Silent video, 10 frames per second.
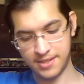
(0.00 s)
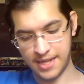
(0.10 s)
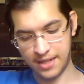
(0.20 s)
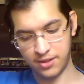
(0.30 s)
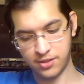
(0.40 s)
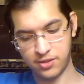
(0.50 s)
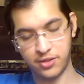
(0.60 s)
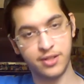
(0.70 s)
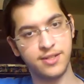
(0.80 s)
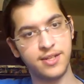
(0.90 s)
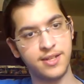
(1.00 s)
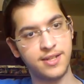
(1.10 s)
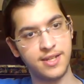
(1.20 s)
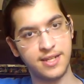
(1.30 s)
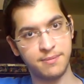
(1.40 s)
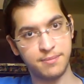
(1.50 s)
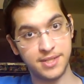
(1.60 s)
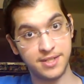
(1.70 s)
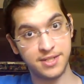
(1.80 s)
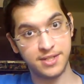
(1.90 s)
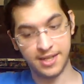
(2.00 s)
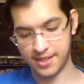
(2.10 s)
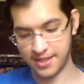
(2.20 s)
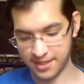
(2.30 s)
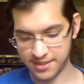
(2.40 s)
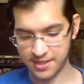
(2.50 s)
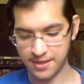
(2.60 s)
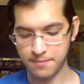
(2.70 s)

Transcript: that look good in the position like this.